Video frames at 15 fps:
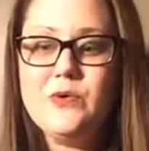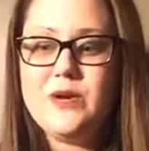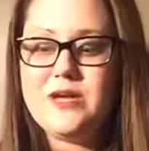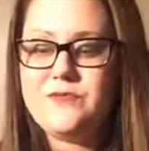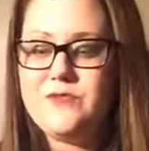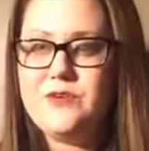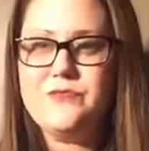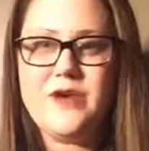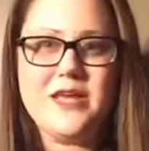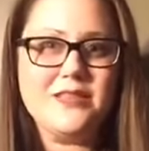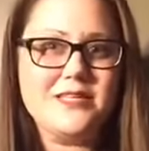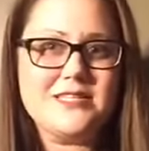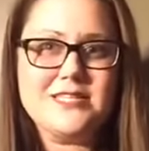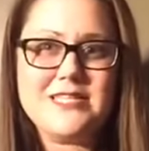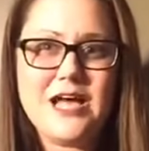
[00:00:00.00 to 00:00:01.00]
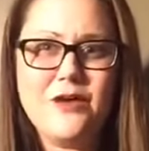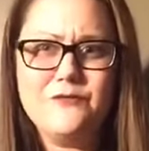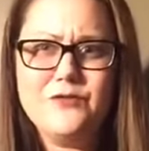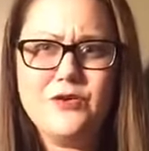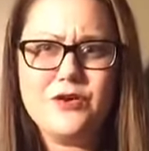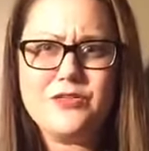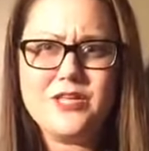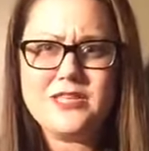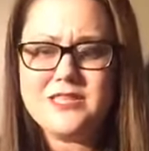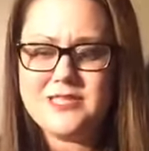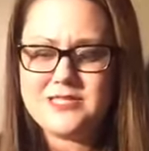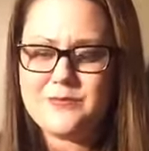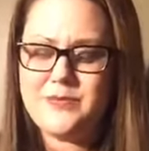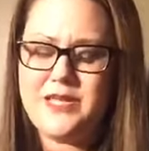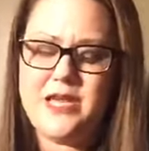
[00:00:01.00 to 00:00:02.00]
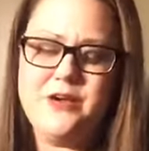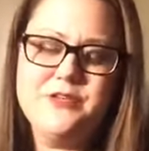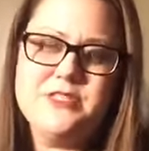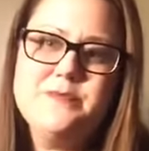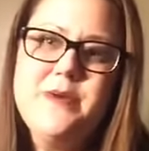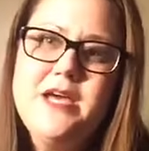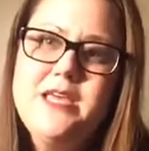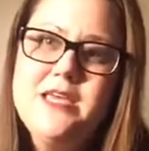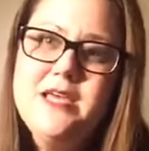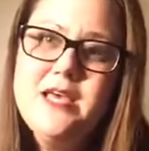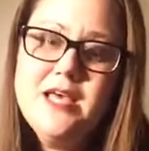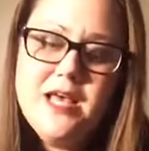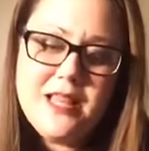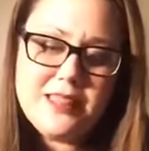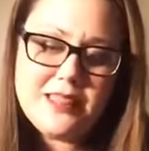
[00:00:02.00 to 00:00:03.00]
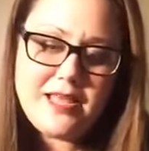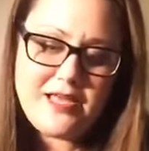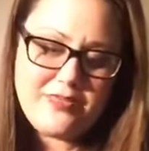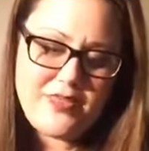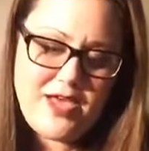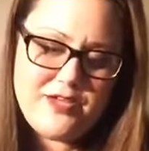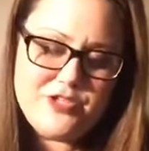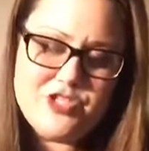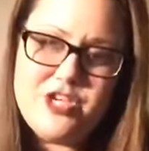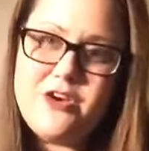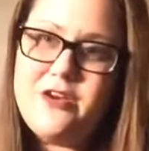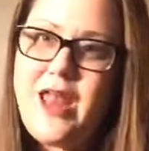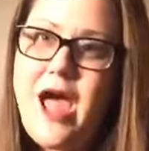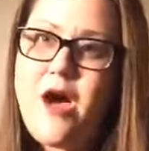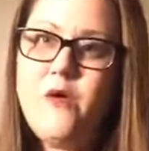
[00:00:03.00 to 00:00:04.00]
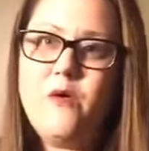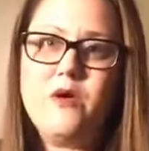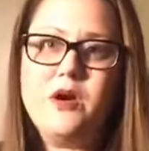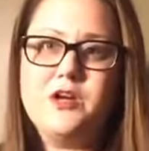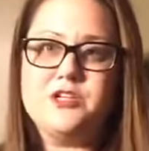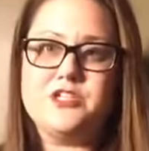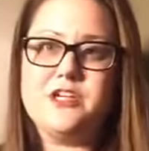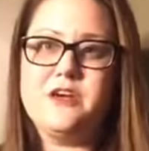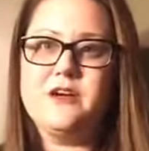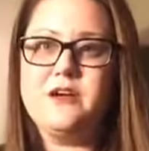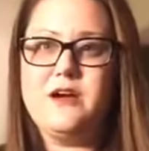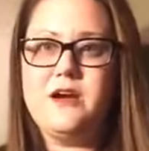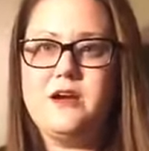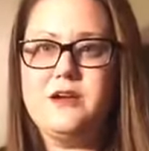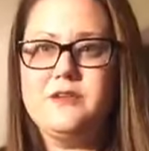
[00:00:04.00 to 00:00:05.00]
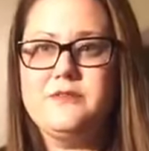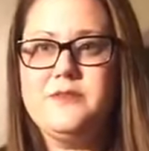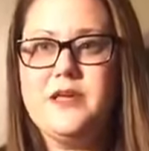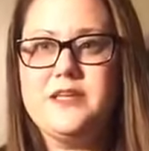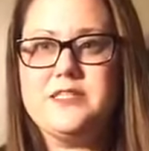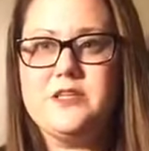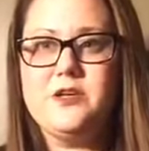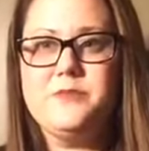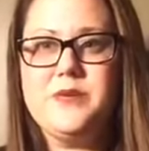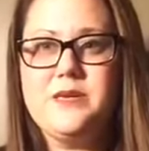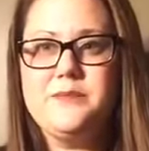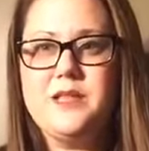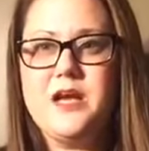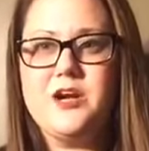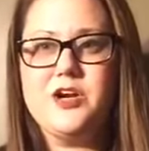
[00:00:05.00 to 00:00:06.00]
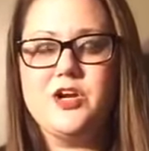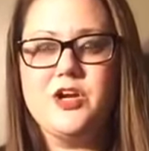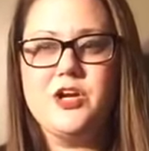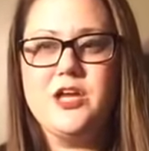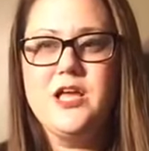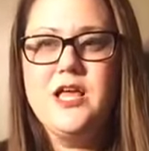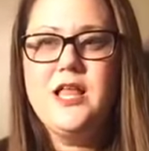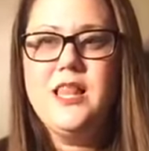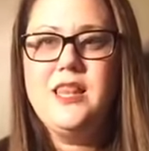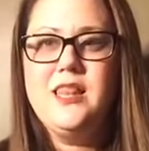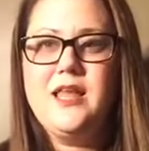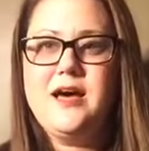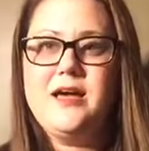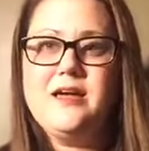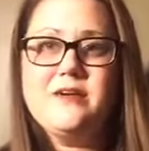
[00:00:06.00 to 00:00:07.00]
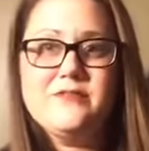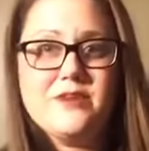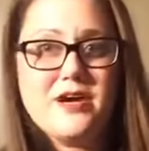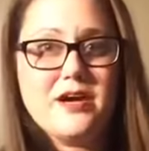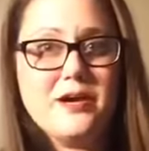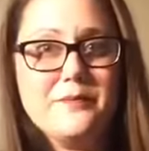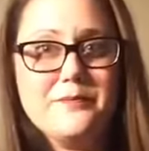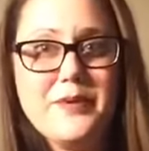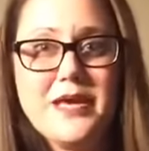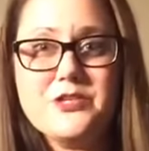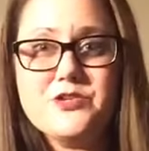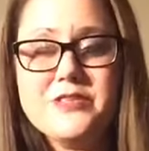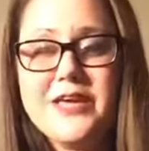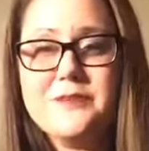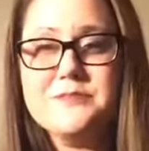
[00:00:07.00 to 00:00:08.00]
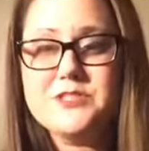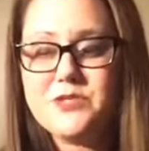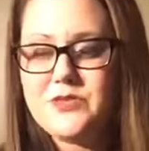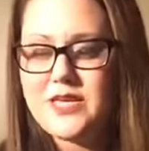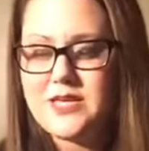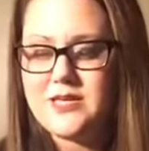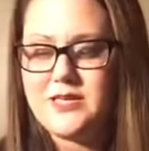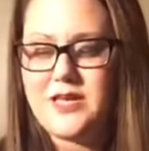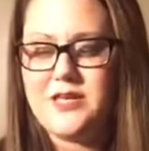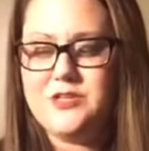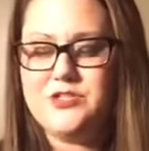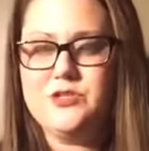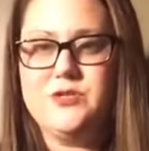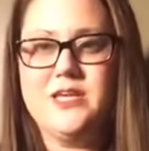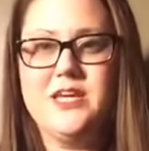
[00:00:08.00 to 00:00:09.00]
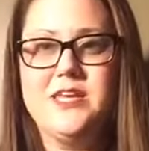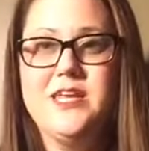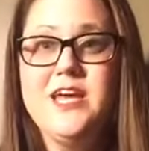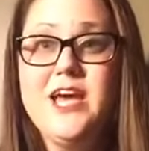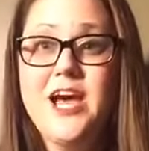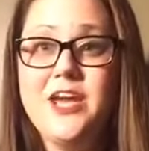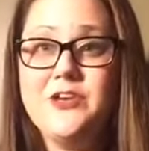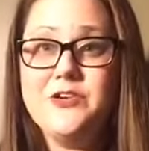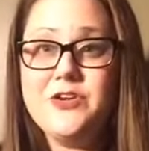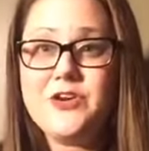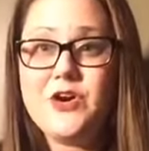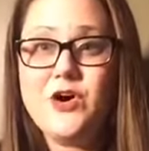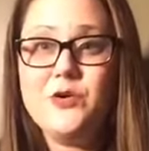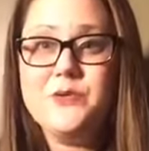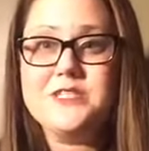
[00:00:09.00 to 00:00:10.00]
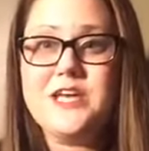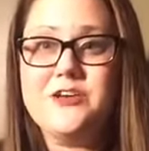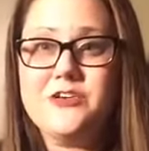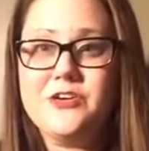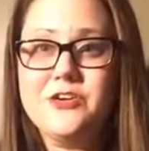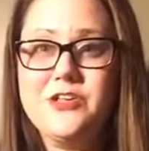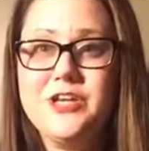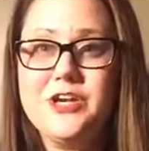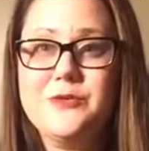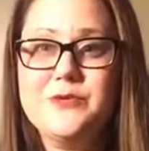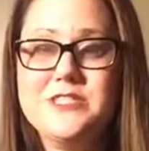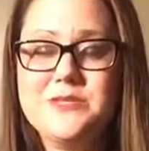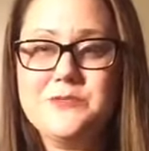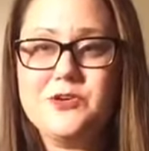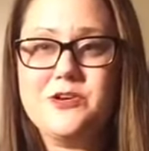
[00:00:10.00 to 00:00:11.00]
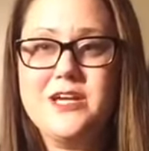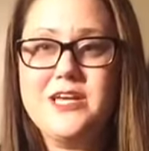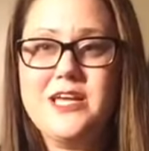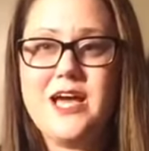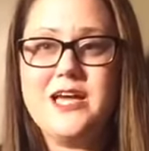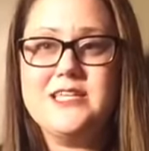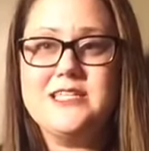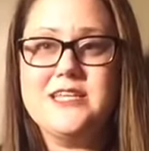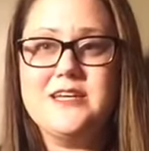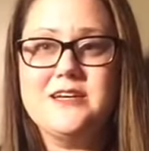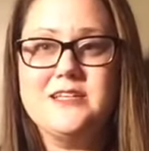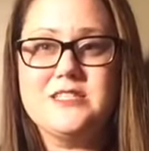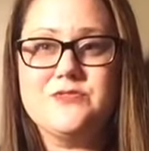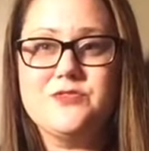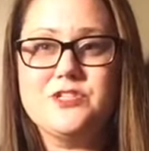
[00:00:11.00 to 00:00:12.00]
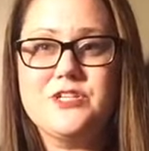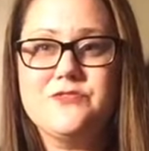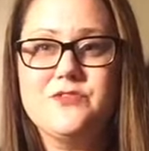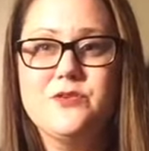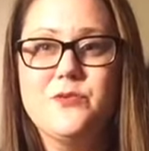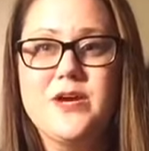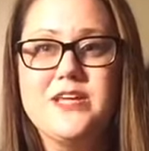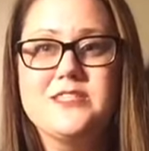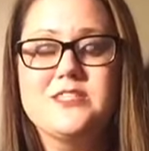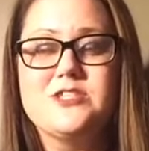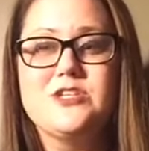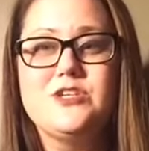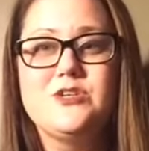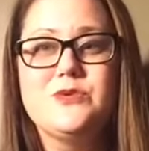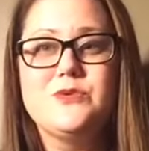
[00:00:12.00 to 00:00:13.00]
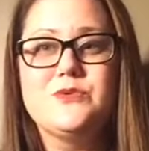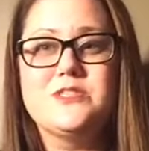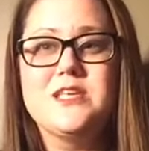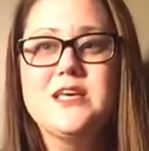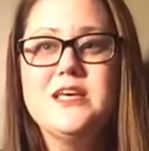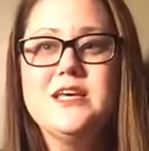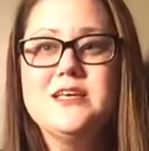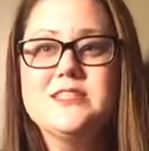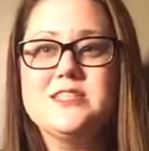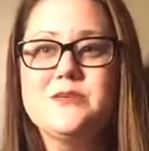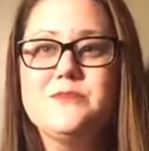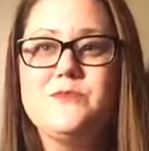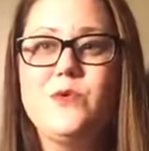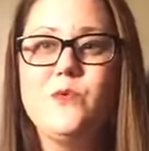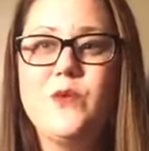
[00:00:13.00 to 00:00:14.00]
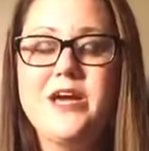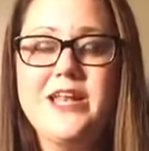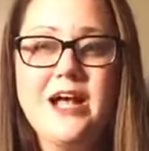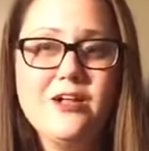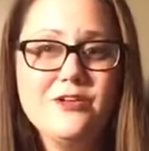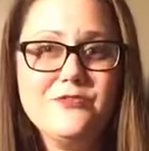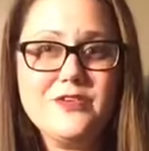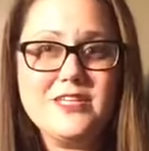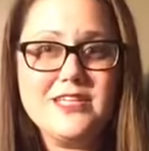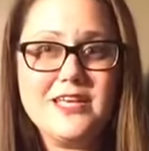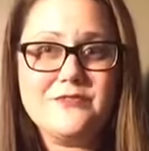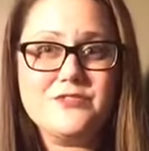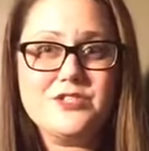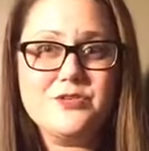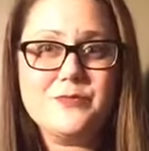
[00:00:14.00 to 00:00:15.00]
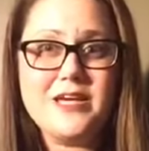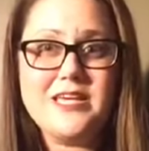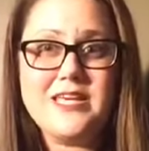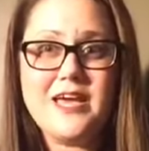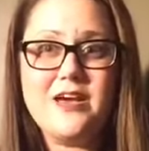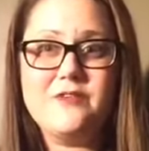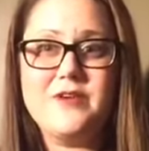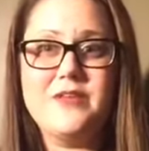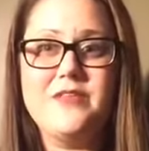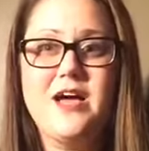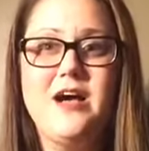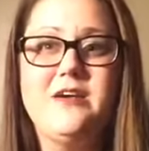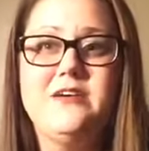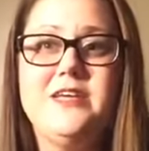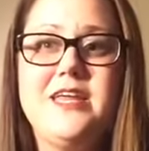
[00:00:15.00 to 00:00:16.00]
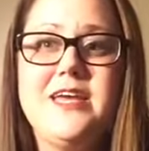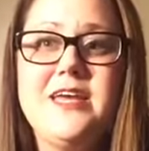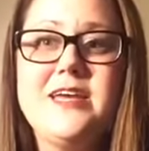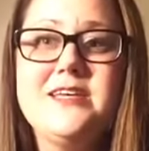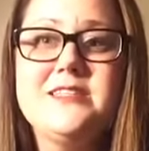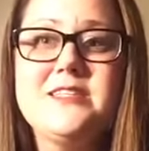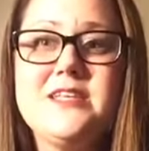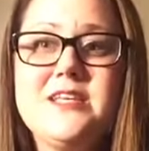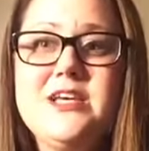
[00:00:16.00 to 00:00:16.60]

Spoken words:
if you find this is helpful or think that somebody else might like that. Share it out or share our SLP Blogger live page with them so they can kind of tune in. I know Nicole was on earlier with some great ideas for different ways to use some white elephant gifts you might get around the holidays.